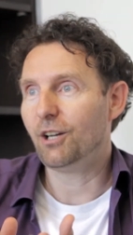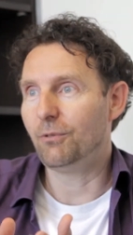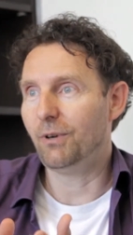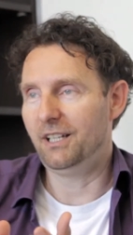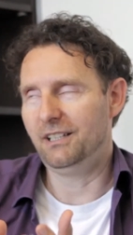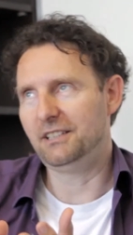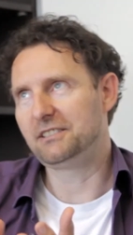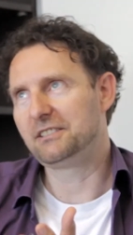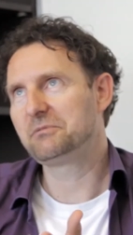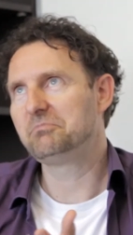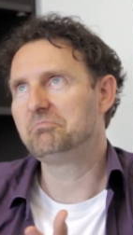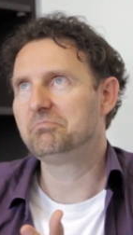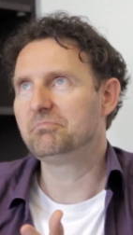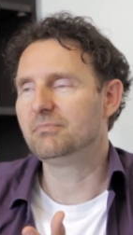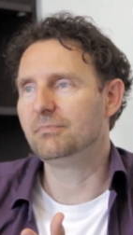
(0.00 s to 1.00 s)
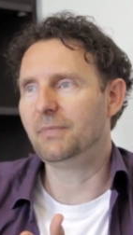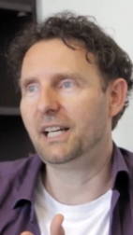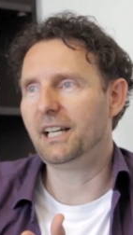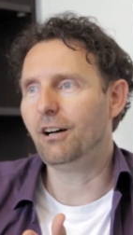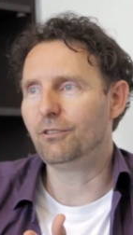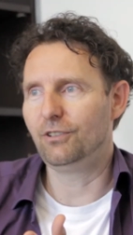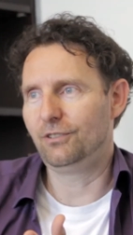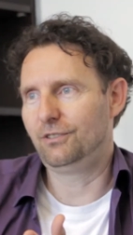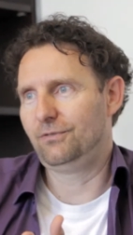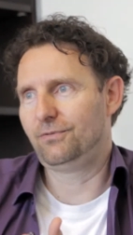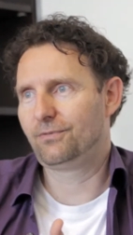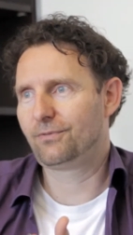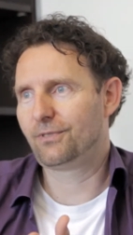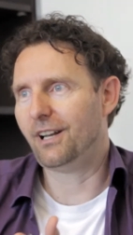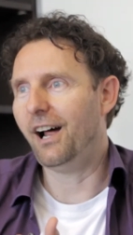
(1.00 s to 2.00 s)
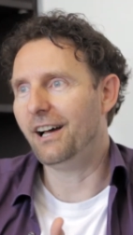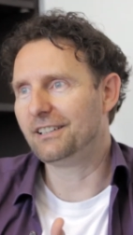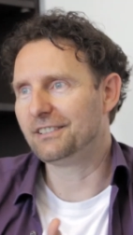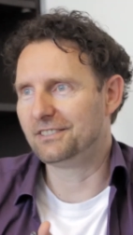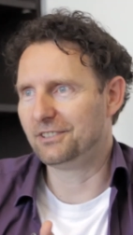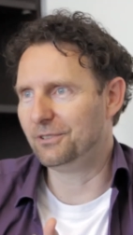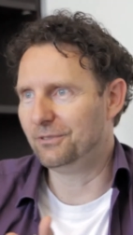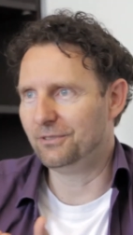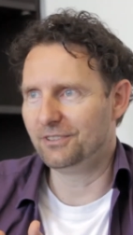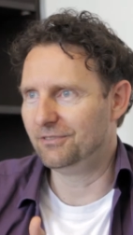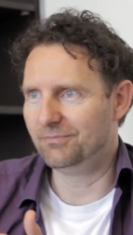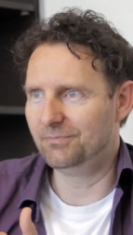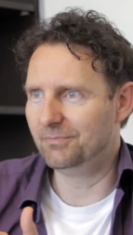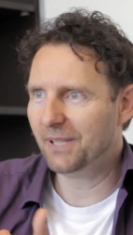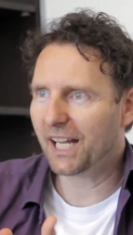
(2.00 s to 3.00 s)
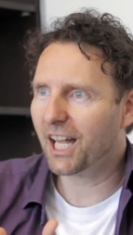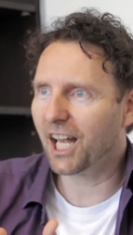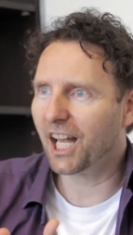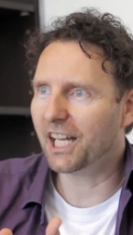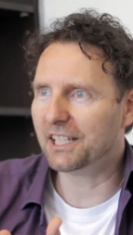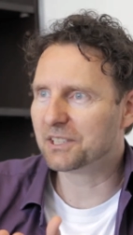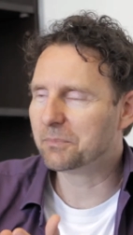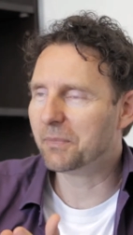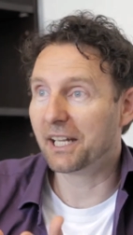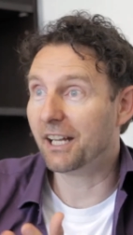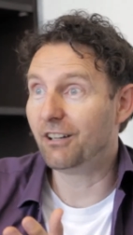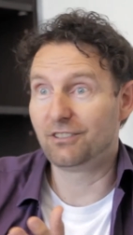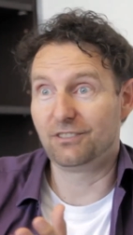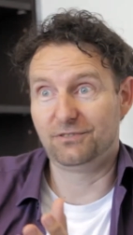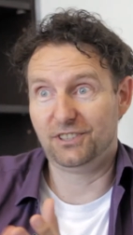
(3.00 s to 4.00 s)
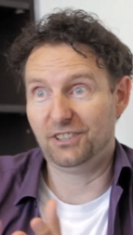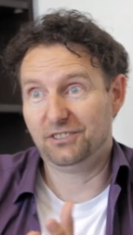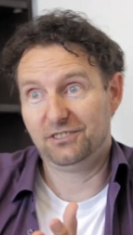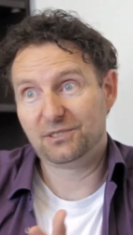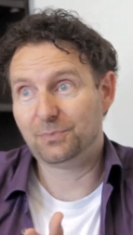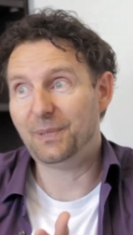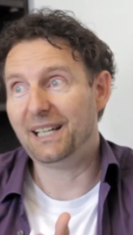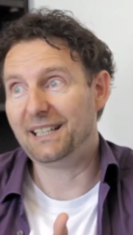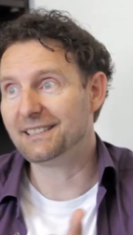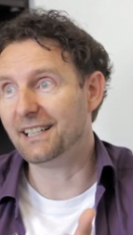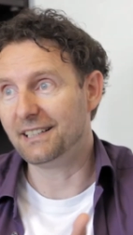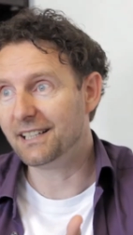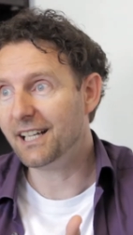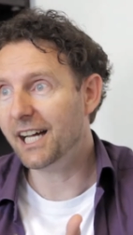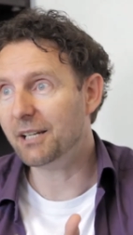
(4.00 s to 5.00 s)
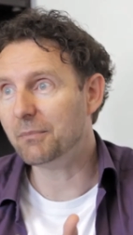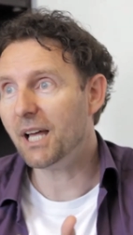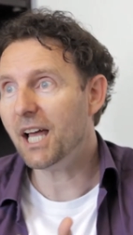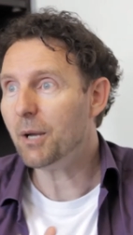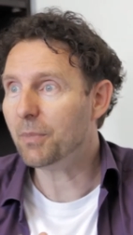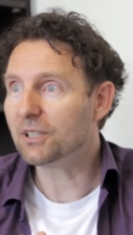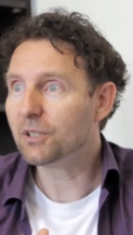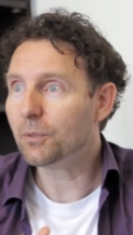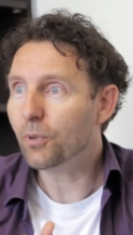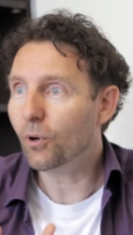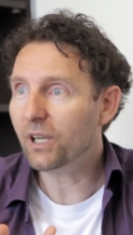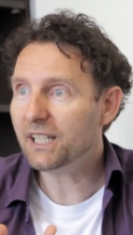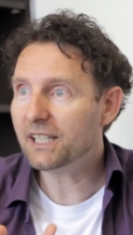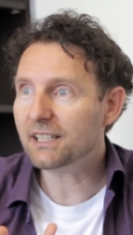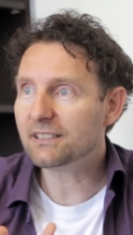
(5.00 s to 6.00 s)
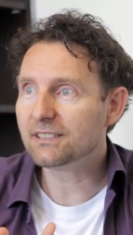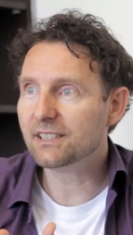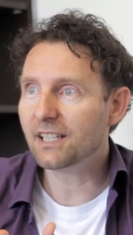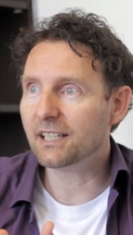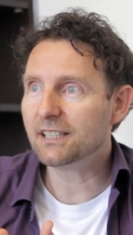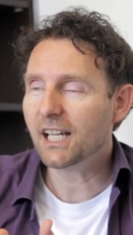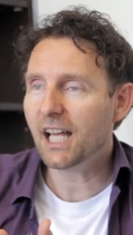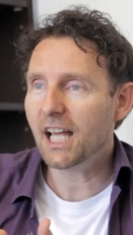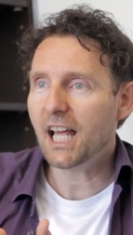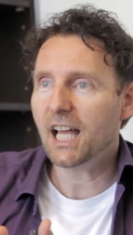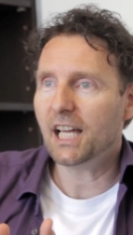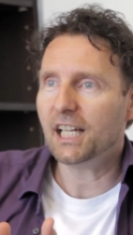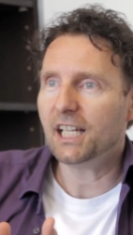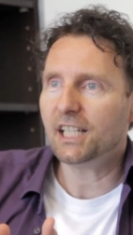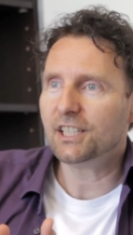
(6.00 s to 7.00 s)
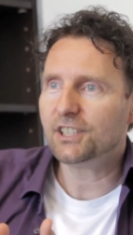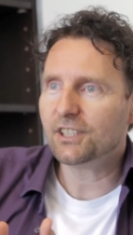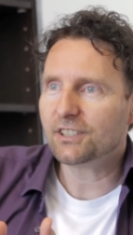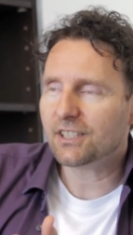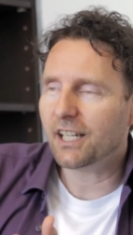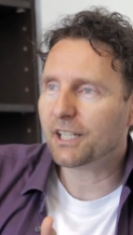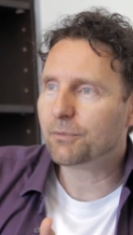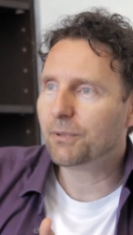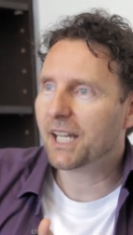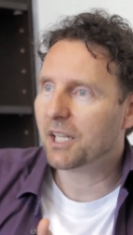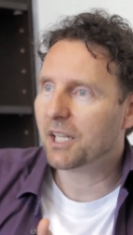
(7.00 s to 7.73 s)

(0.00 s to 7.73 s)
Well, it's made out not of glass or metal, it's made out of just space and time. But the point is that just like we